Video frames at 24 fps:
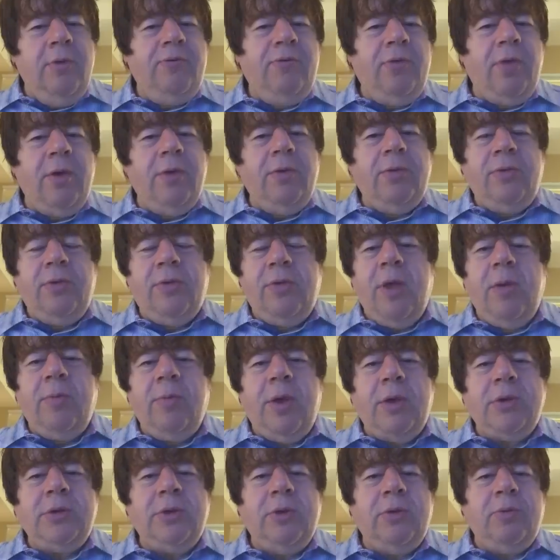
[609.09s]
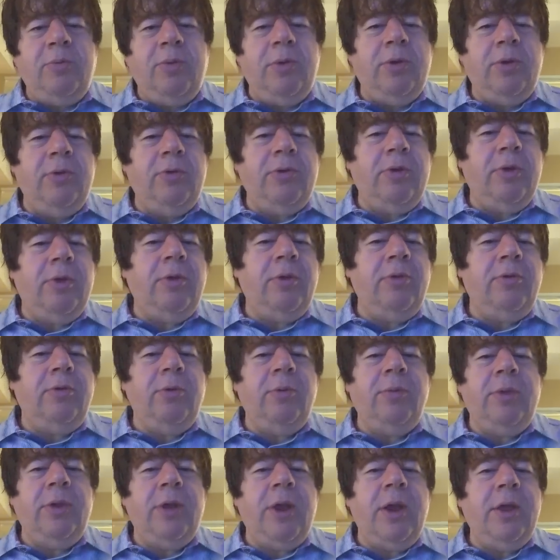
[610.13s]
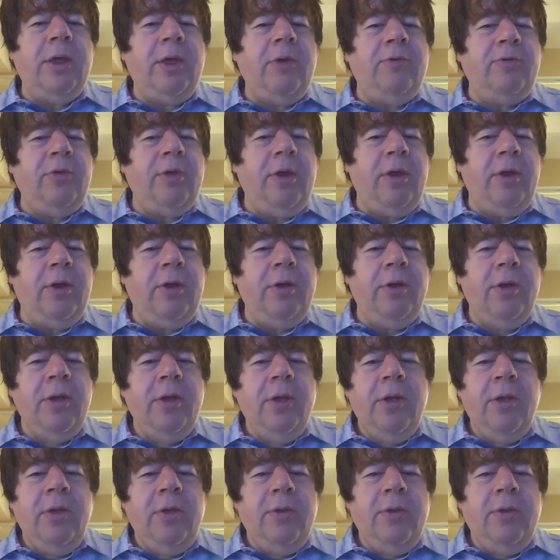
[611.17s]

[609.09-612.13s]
Flows is how much is produced and consumed in any given year.